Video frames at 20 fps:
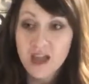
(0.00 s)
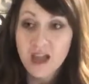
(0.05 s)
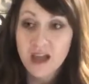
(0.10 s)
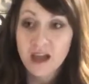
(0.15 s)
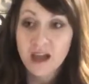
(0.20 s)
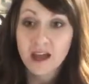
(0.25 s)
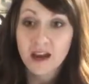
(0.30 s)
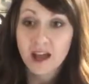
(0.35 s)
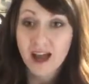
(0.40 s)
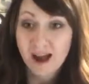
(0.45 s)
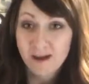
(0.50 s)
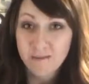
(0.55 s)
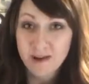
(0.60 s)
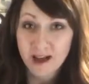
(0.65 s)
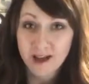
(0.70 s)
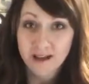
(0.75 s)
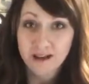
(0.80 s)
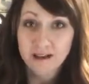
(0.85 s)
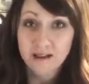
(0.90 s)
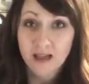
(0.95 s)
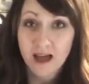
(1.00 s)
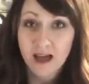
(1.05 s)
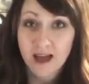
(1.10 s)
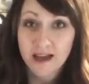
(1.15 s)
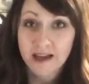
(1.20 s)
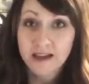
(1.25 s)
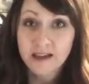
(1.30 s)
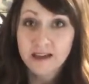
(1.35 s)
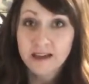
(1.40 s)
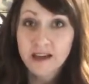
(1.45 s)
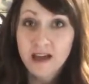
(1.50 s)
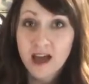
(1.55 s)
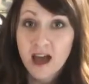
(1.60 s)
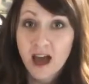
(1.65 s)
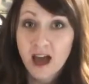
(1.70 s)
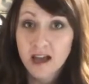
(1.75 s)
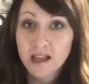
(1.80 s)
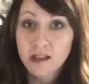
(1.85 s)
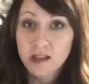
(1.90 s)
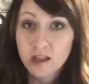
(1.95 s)
And I'm not gonna lie,
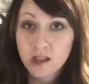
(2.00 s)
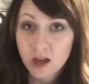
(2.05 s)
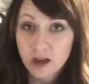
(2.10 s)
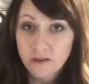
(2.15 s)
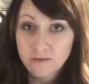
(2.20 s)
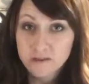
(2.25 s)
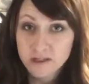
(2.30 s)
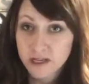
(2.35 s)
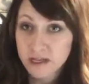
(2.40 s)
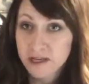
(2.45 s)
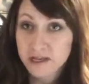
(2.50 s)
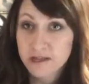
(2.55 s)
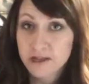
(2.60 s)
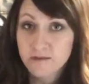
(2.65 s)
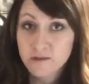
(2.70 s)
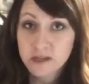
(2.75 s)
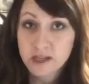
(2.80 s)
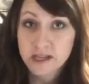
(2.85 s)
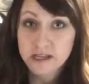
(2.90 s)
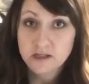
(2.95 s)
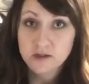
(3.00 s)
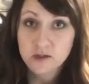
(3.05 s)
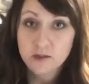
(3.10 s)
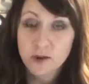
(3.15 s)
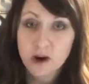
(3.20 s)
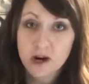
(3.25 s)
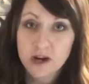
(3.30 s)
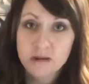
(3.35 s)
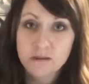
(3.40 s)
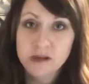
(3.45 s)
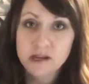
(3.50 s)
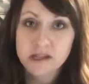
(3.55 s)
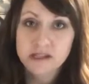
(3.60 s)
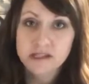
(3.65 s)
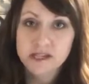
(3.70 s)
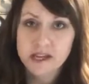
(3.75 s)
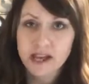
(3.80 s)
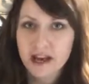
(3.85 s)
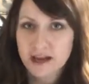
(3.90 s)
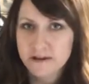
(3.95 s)
I love taking deviled eggs to a party
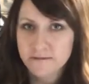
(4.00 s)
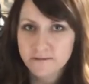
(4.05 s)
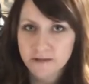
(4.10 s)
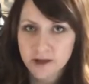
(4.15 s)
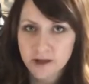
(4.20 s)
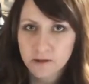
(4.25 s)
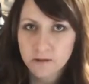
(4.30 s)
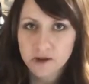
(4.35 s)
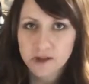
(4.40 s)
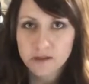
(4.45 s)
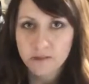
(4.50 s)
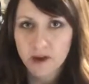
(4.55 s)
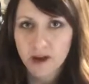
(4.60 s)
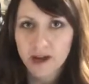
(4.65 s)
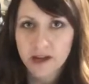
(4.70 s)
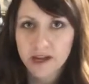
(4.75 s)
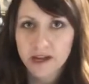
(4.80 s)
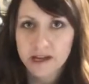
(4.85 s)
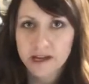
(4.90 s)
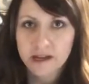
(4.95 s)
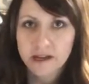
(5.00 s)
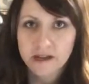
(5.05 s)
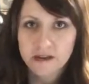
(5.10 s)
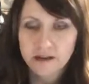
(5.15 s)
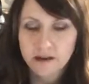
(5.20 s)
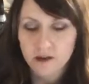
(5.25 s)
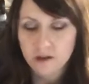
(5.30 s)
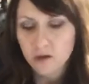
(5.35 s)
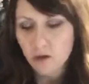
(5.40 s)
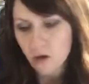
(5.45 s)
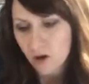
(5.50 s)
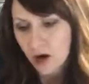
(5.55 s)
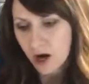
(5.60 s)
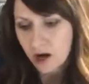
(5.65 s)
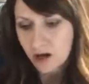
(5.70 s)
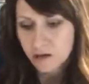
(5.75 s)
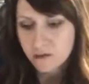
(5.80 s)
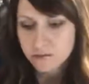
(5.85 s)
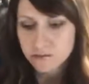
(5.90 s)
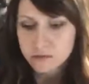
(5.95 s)
because they kind of fit in with my, low
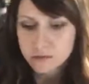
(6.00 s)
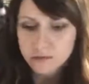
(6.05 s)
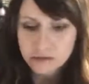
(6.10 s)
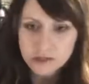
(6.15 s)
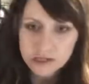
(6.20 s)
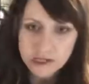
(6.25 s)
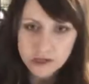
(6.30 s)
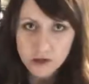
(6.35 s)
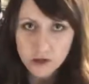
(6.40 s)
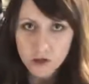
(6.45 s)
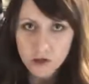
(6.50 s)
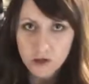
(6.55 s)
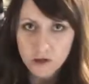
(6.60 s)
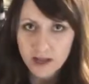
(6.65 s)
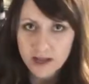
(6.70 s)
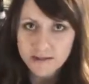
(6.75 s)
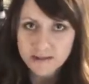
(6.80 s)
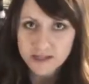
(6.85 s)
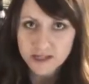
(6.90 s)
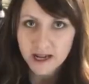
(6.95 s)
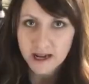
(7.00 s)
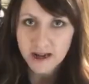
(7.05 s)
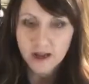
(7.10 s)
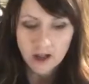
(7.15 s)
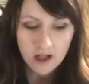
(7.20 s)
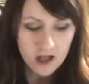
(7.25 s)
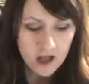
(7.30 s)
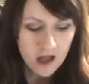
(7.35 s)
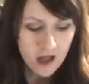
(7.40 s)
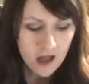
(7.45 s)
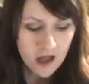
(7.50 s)
carb keto lifestyle.